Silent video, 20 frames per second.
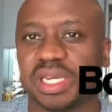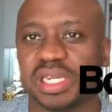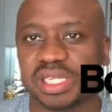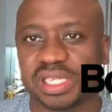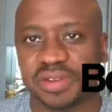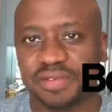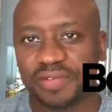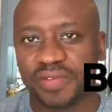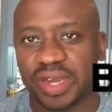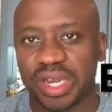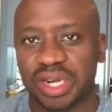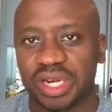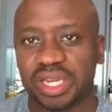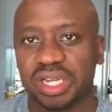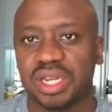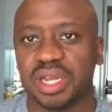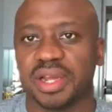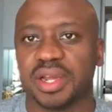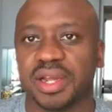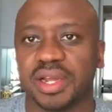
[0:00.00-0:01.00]
It's a
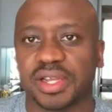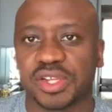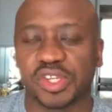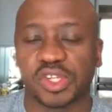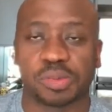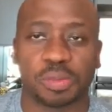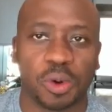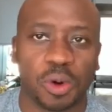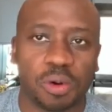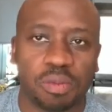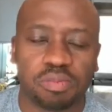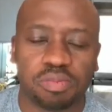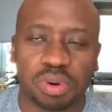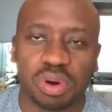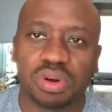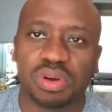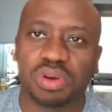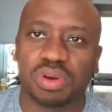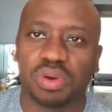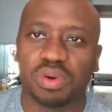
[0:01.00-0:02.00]
very small book